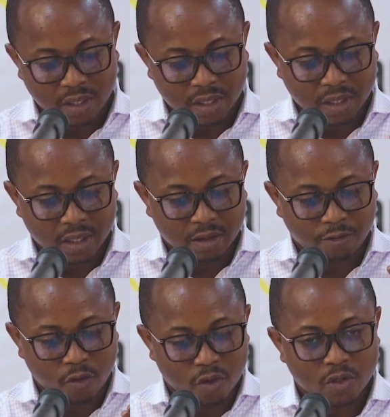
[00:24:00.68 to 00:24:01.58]
the
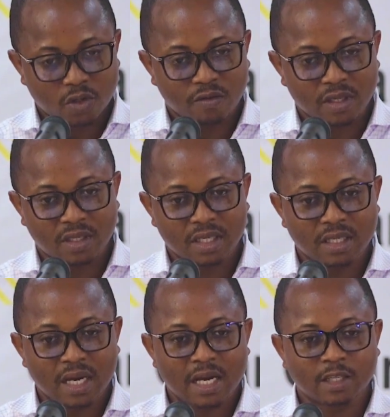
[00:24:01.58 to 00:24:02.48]
focus of the
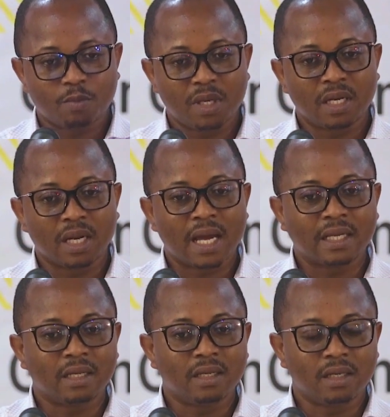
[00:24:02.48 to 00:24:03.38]
center has been
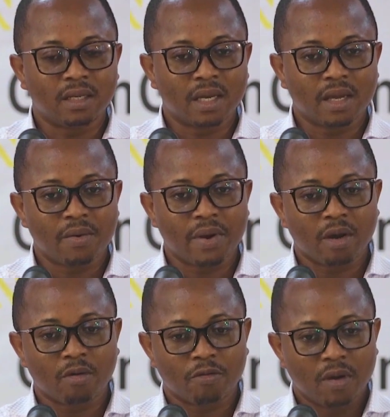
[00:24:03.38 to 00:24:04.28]
largely in the
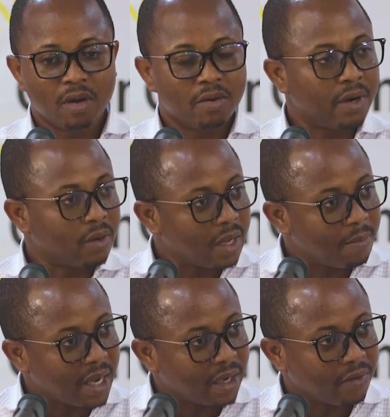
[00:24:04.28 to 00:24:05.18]
area of regular
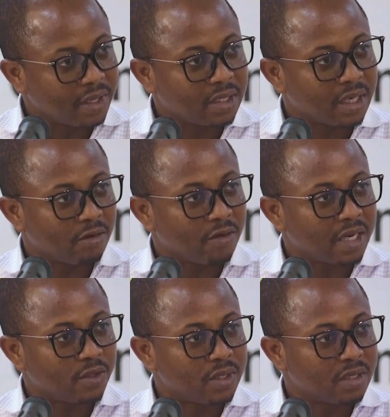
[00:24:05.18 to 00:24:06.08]
migration
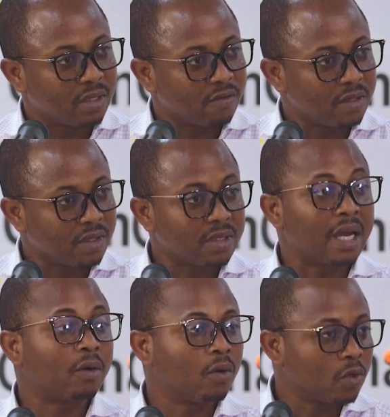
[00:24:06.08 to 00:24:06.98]
advisory services
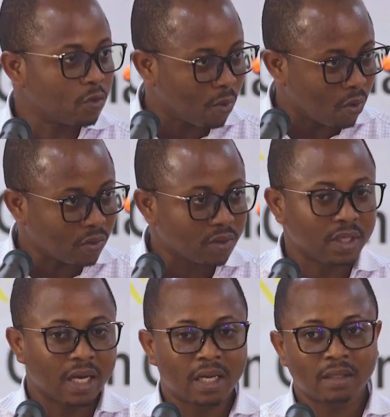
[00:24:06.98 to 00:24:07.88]
across board,
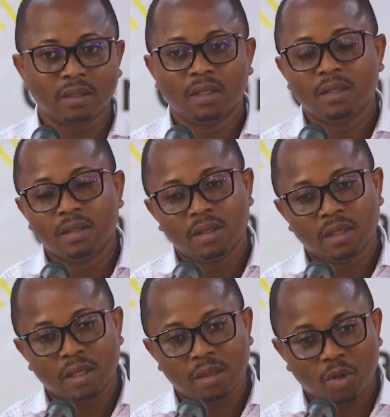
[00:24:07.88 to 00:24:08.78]

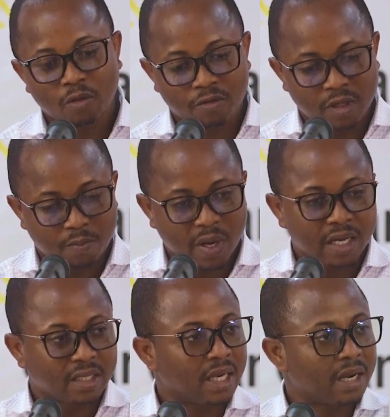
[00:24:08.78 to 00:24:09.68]
both
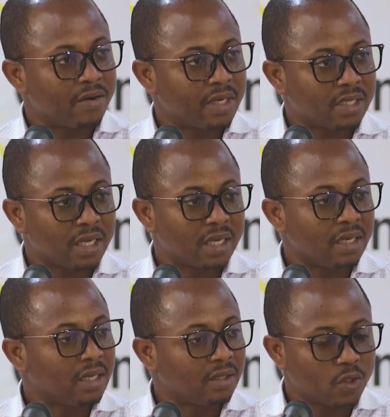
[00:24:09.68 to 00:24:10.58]
departure,
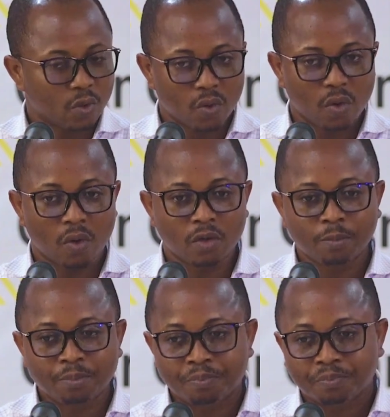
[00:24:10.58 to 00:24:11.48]
return, and so
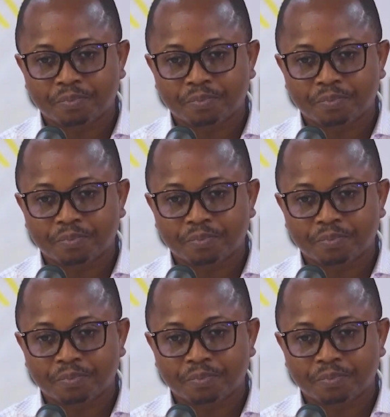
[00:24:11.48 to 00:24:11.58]
on.